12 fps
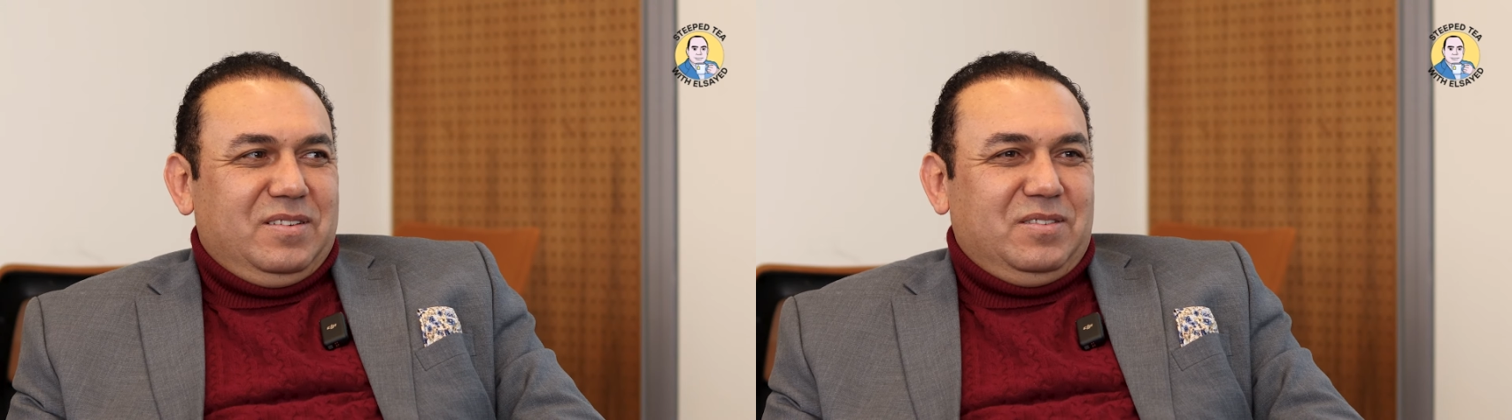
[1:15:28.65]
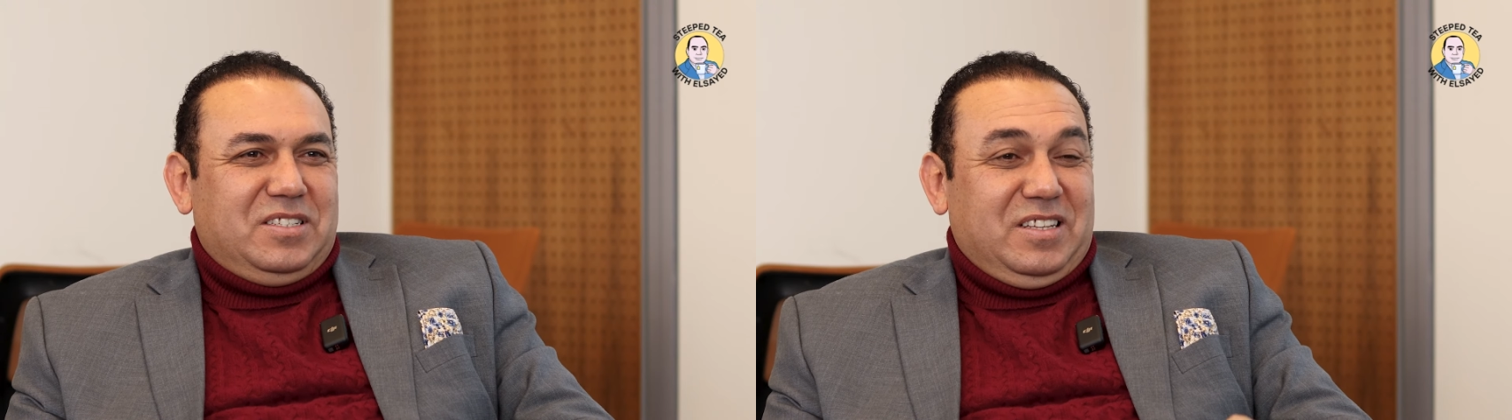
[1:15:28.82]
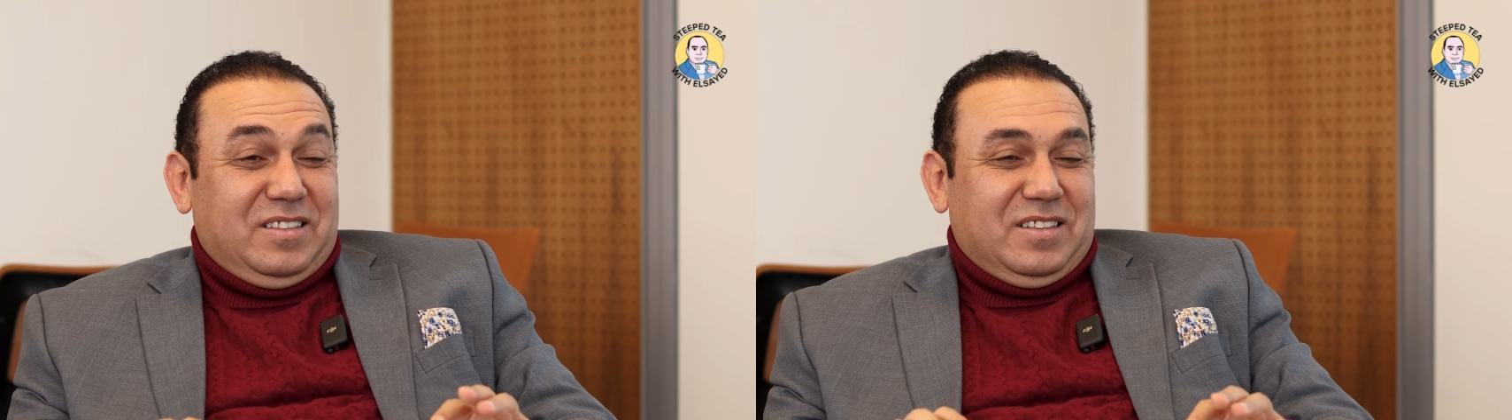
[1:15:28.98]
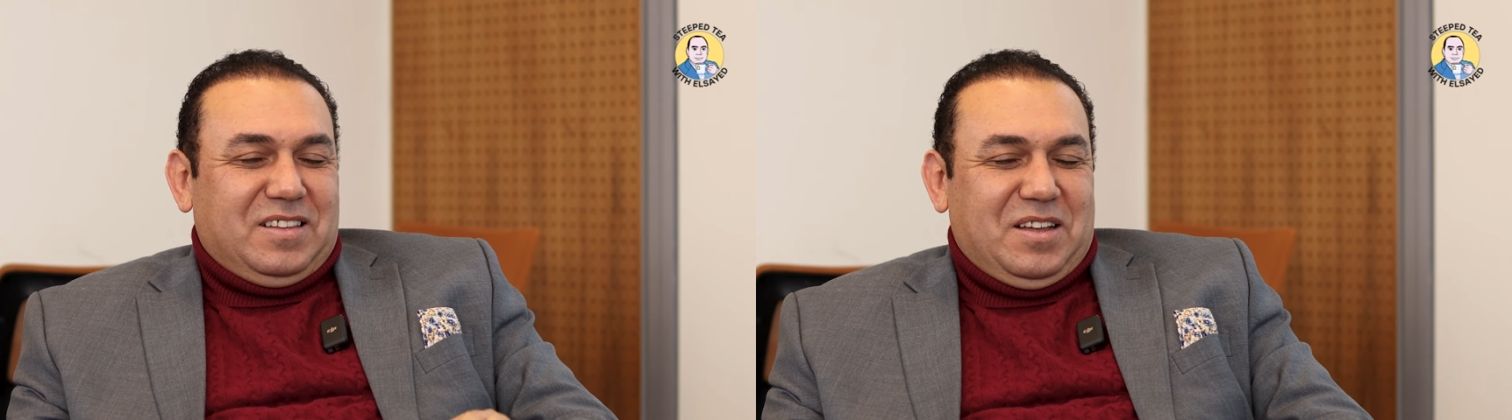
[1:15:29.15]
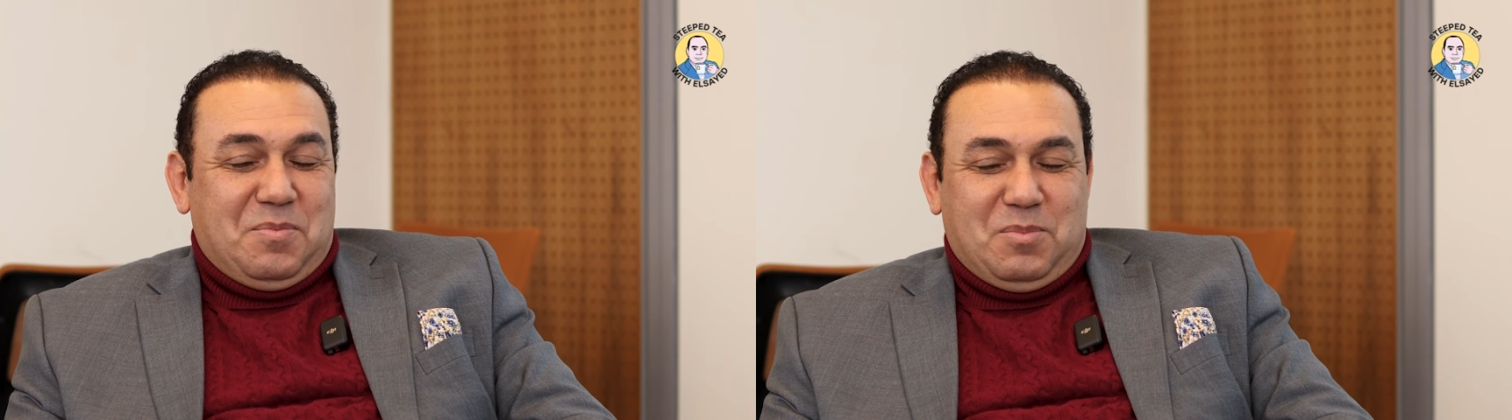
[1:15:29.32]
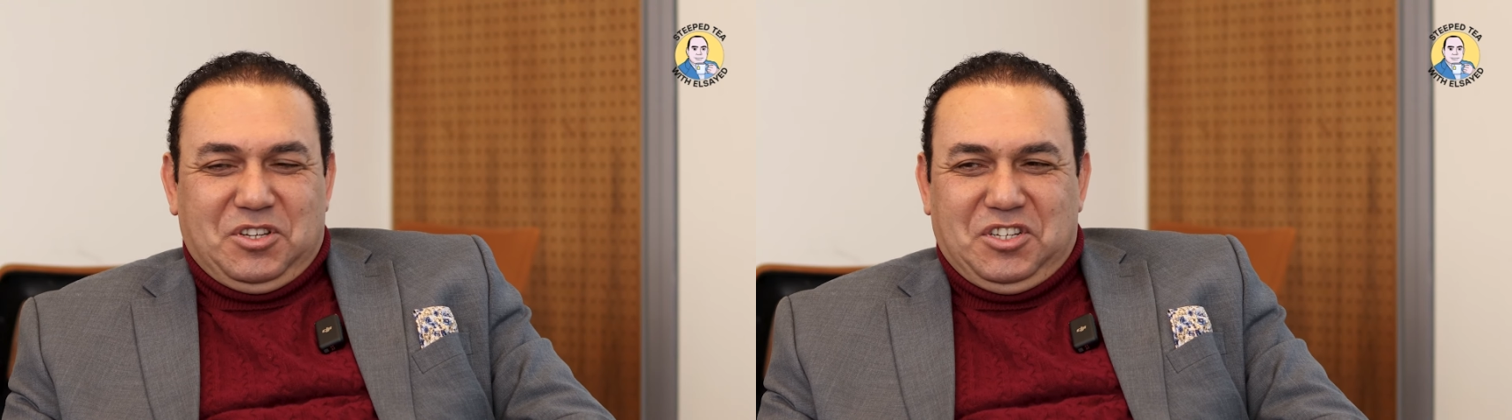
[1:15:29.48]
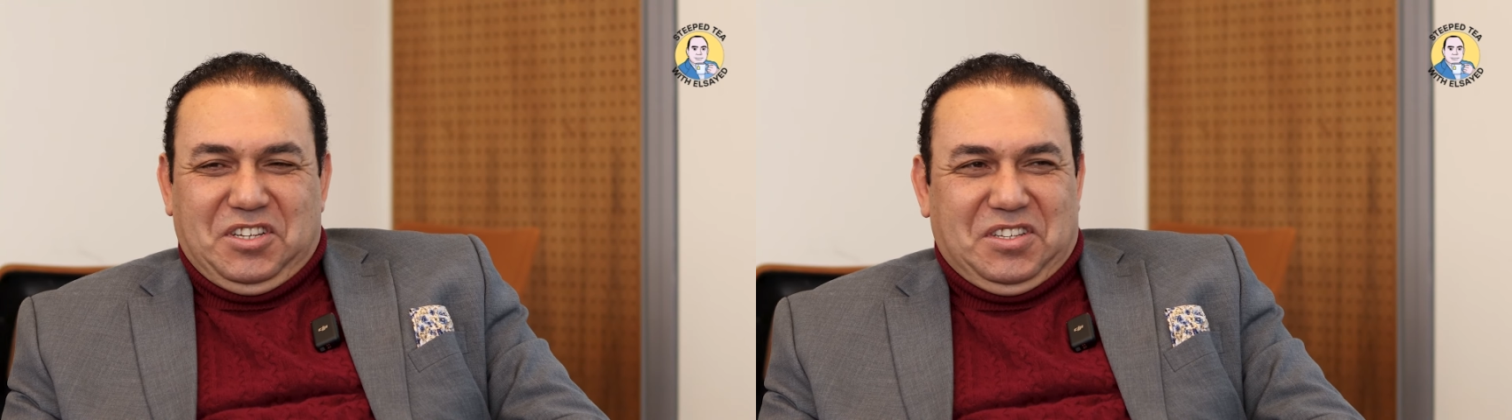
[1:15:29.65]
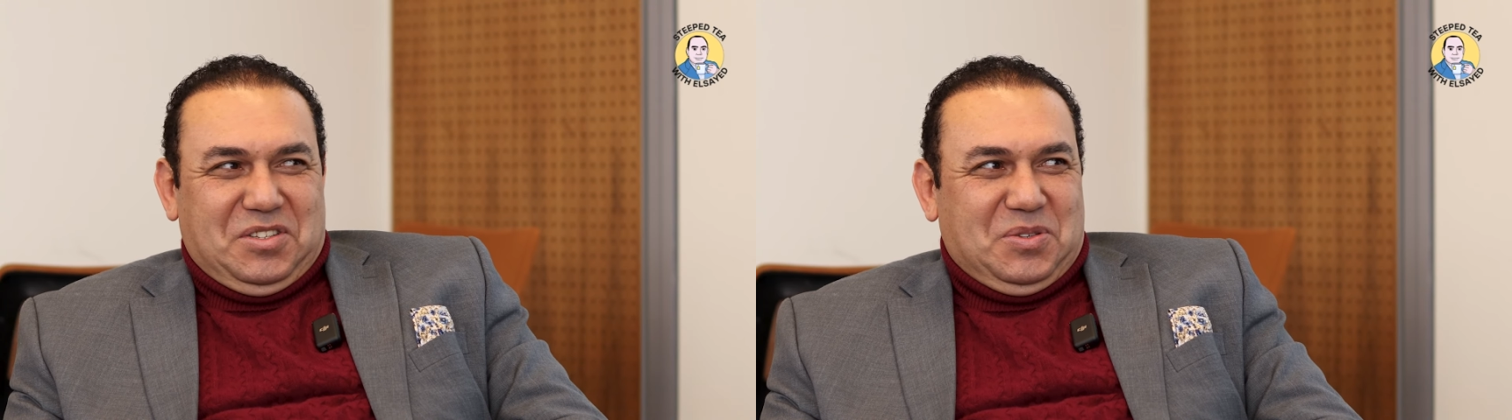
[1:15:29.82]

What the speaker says: we see the time machine.